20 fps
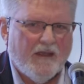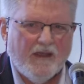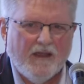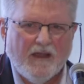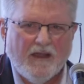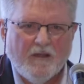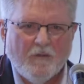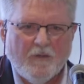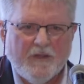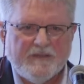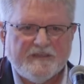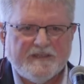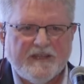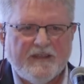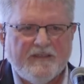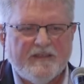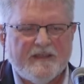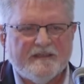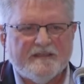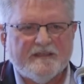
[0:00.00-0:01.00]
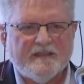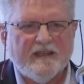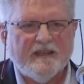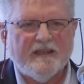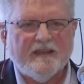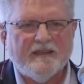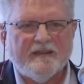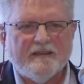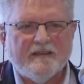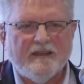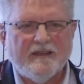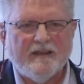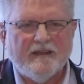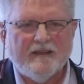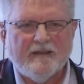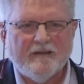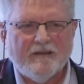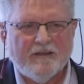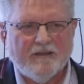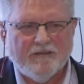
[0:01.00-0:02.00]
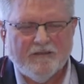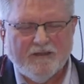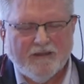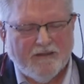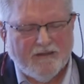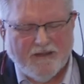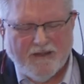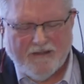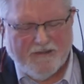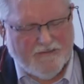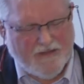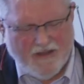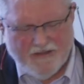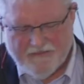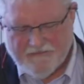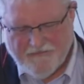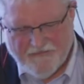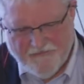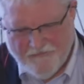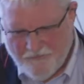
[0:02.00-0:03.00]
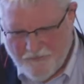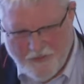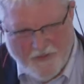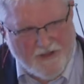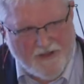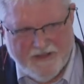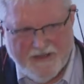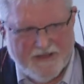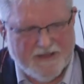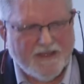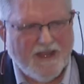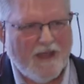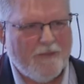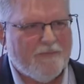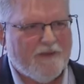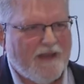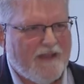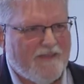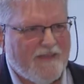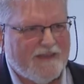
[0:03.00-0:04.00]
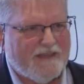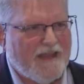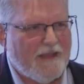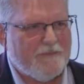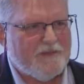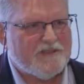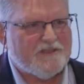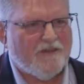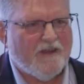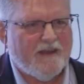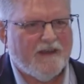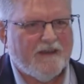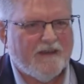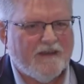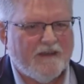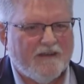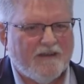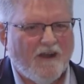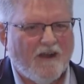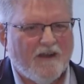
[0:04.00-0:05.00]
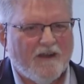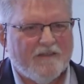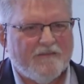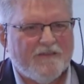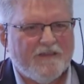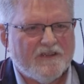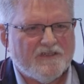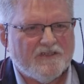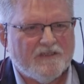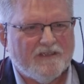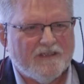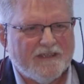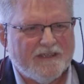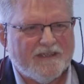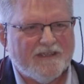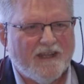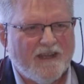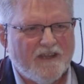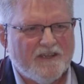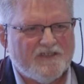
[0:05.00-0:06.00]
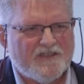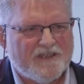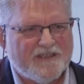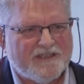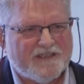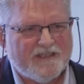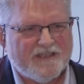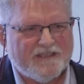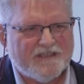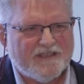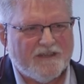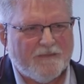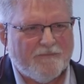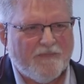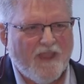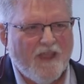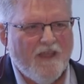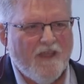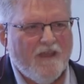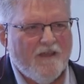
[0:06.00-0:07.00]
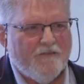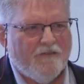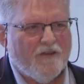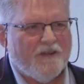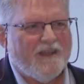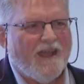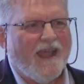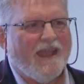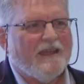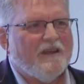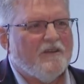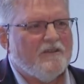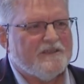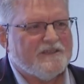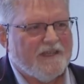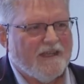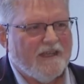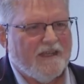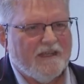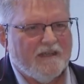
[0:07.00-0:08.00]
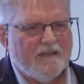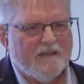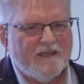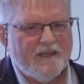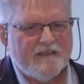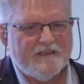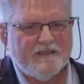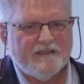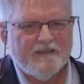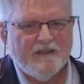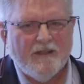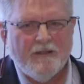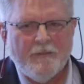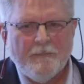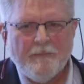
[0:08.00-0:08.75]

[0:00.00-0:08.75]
Uh, we've seen this in a, a brilliant company that demonstrated an artificial intelligence system for diagnosing illness